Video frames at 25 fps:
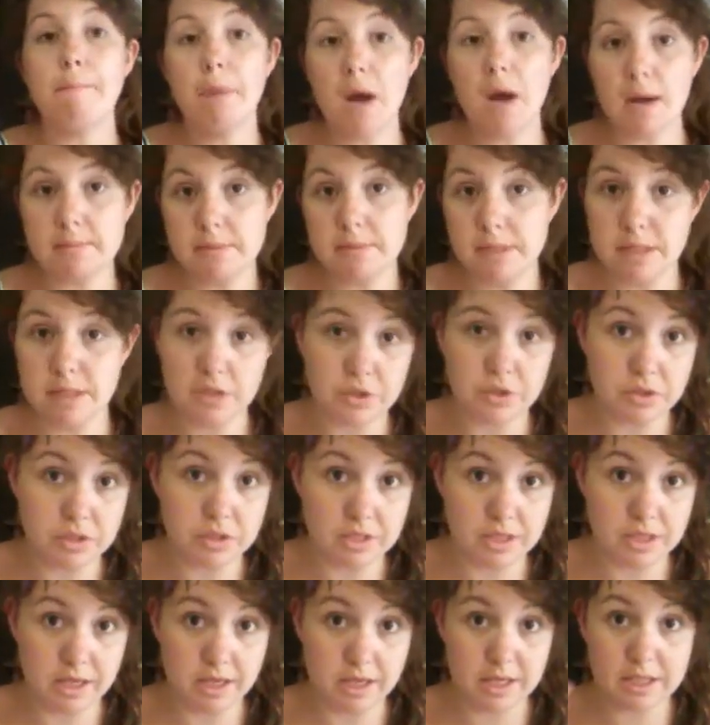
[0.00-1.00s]
popsicle
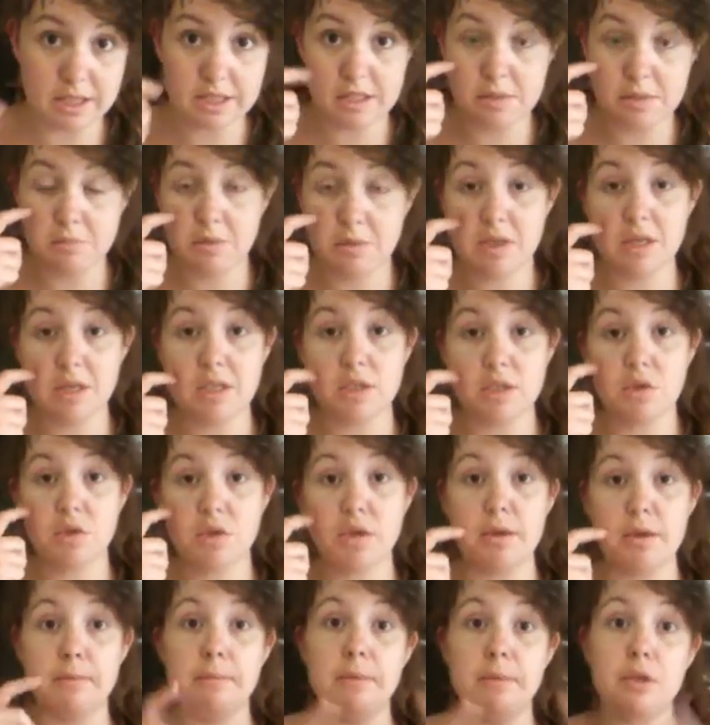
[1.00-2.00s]
sticks because you
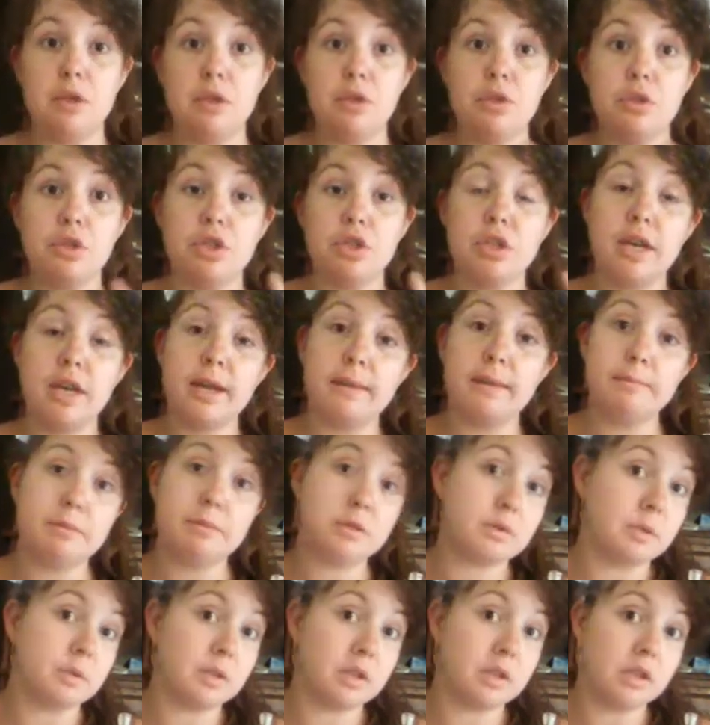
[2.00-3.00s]
can build
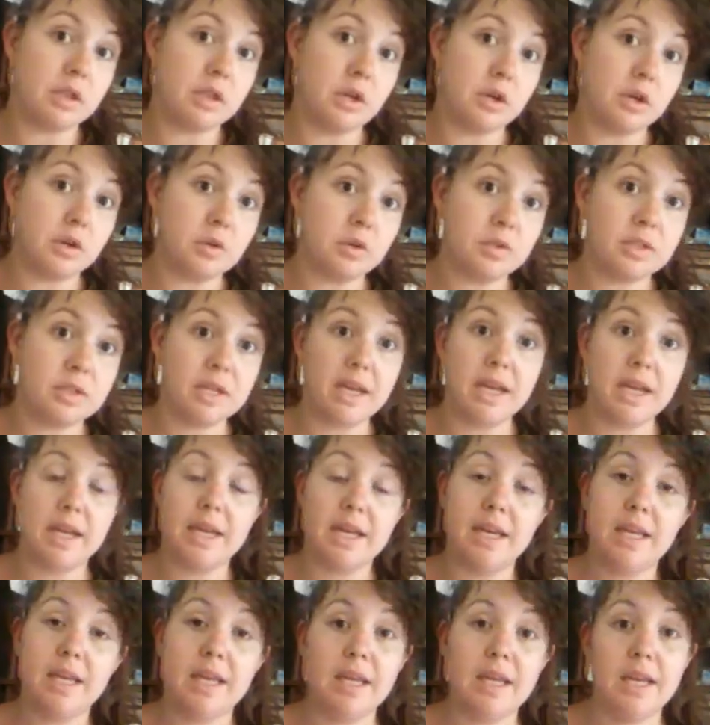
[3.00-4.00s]
shapes with those.
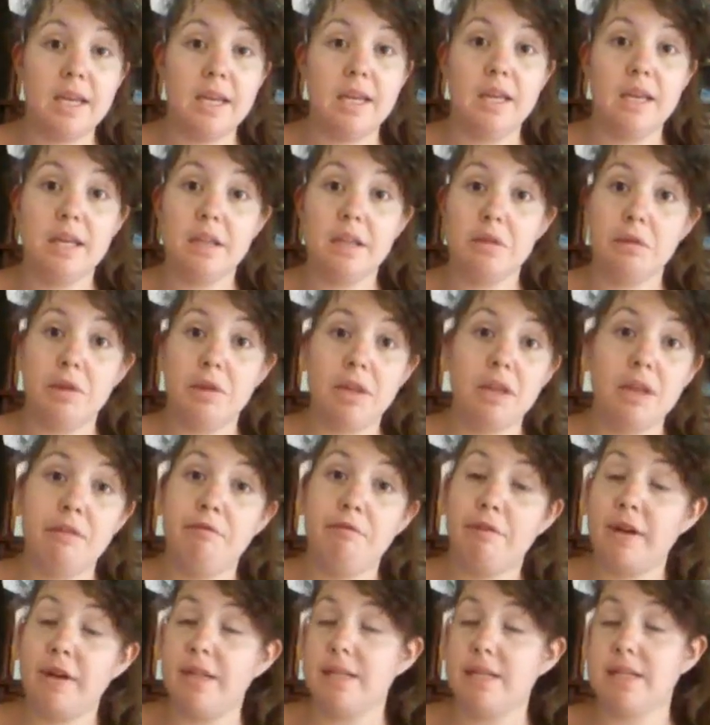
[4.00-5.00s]
And he
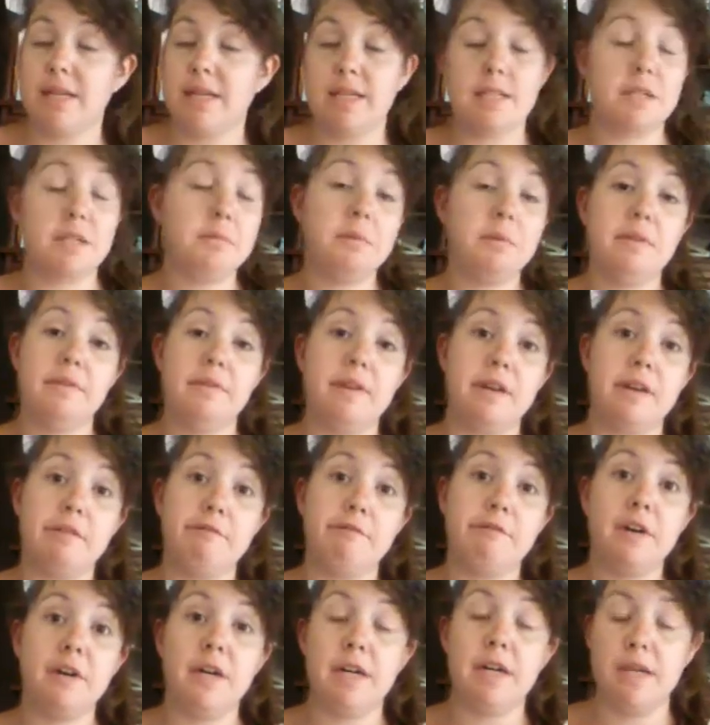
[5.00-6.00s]
finds that to be very
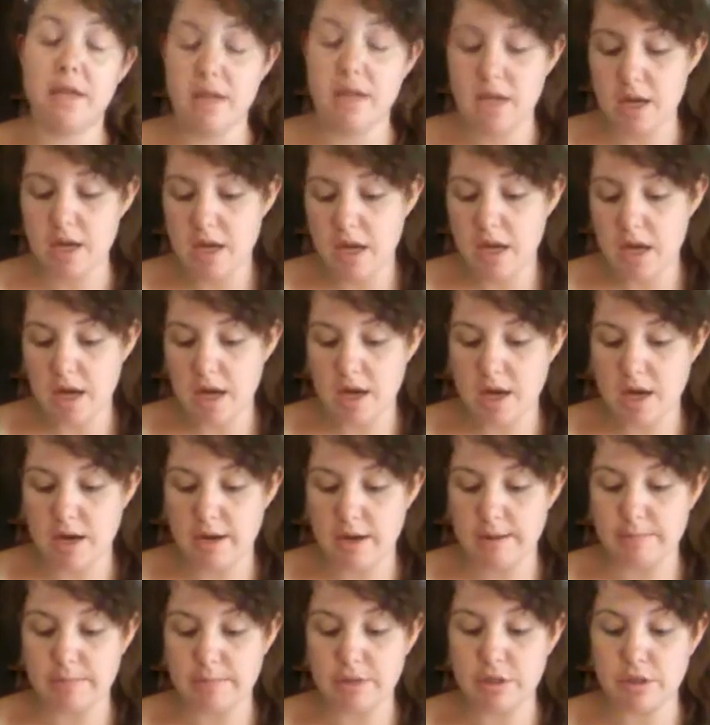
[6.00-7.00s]
fun.
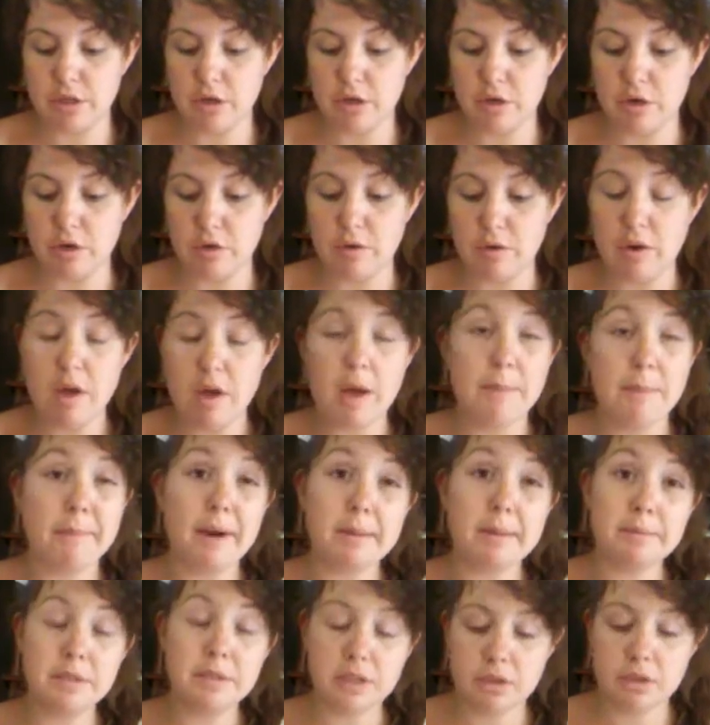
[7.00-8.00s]
So
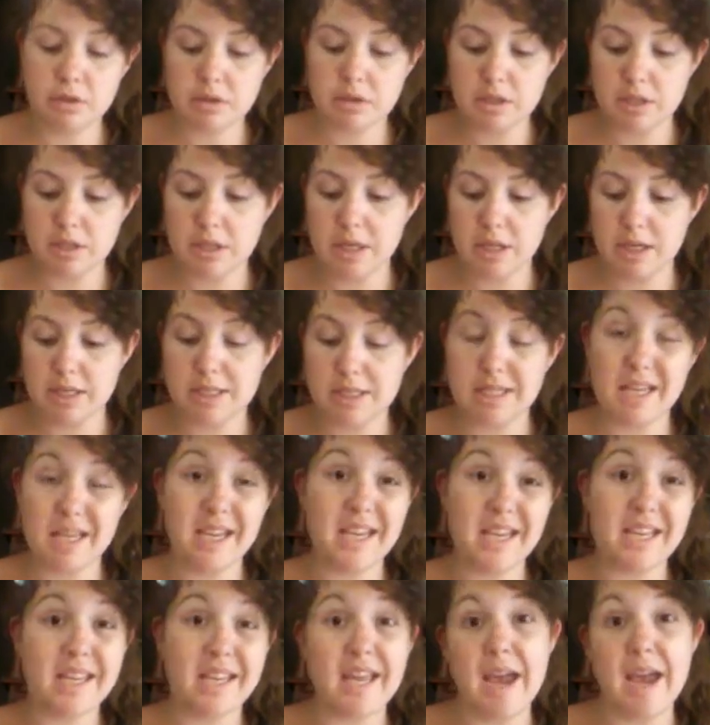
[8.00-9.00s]
popsicle sticks
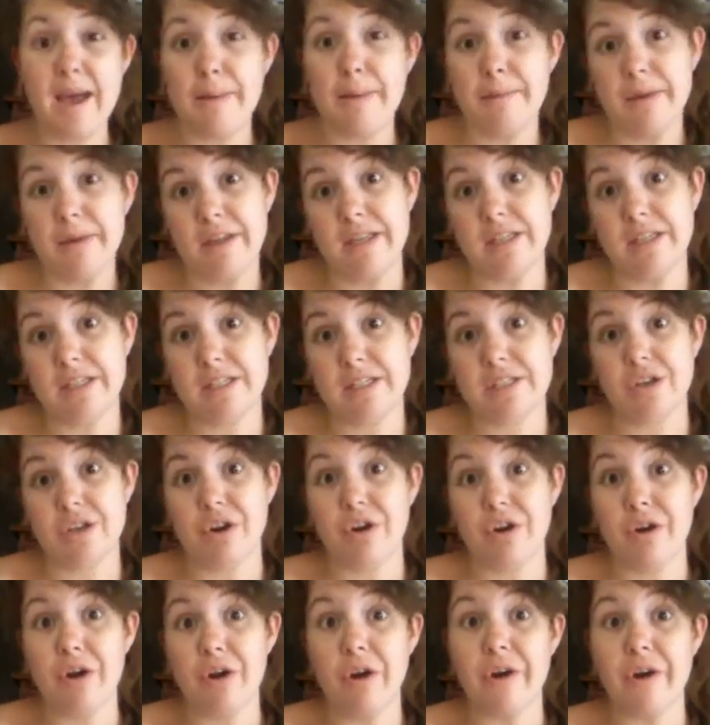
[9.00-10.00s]
and the abacus
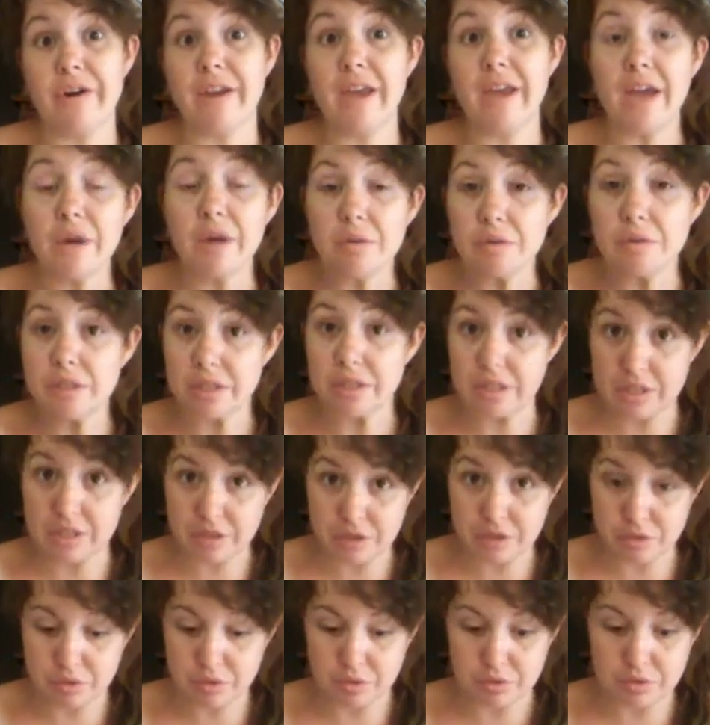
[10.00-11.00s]
are our counting
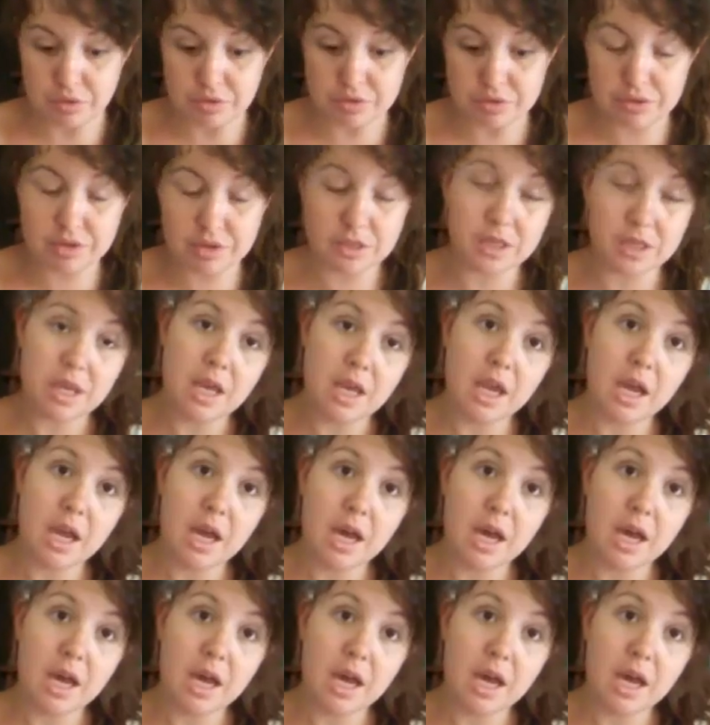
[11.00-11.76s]
tools.